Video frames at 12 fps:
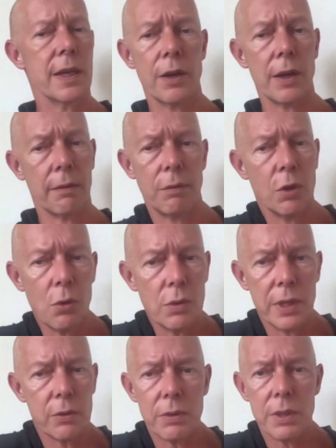And I know
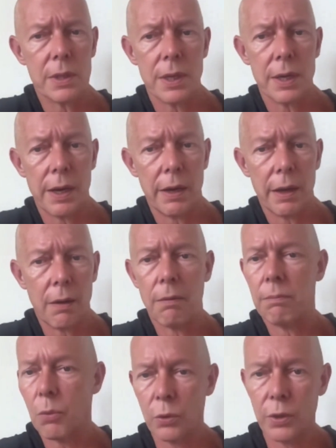there
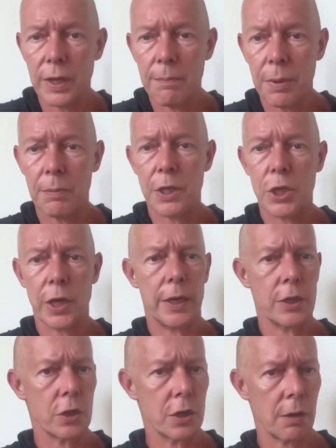are all the time
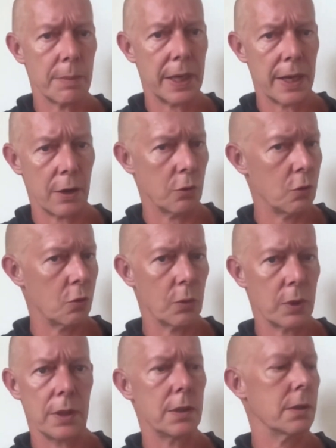publication coming out
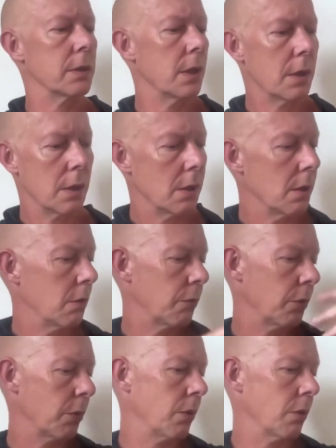with
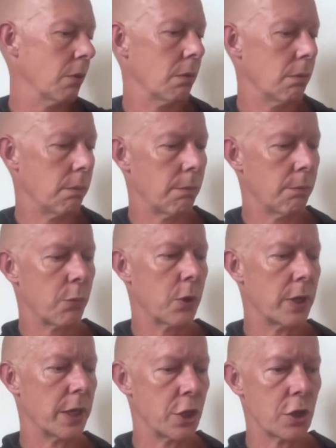further
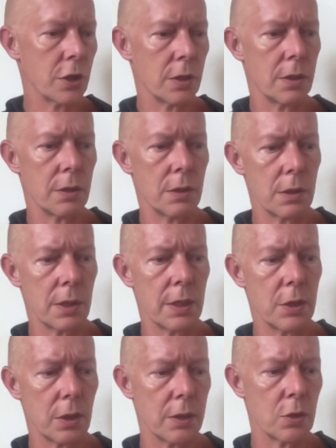predictions
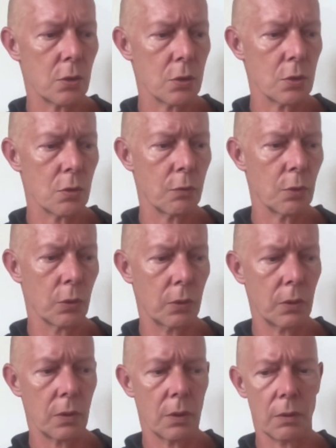and so on and so
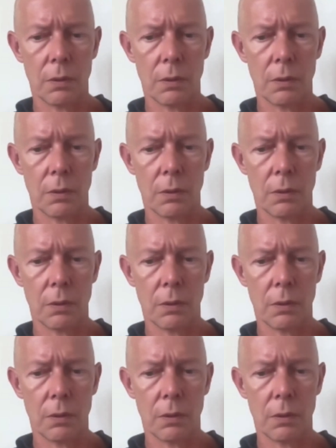forth.